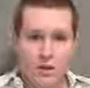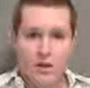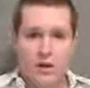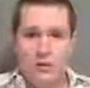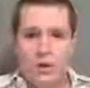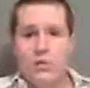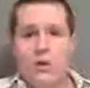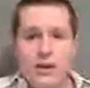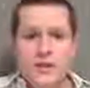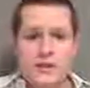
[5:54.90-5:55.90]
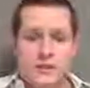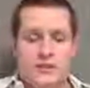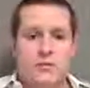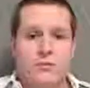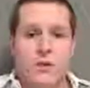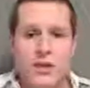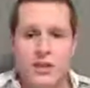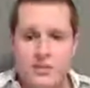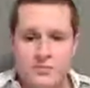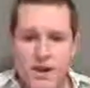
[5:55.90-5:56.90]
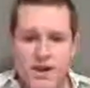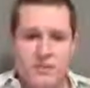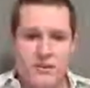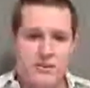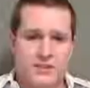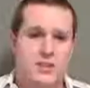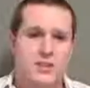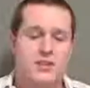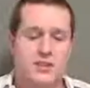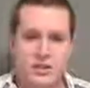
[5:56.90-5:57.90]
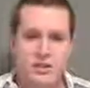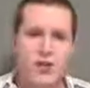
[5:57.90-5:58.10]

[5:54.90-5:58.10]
What is this stuff? What are these benefits that teachers get?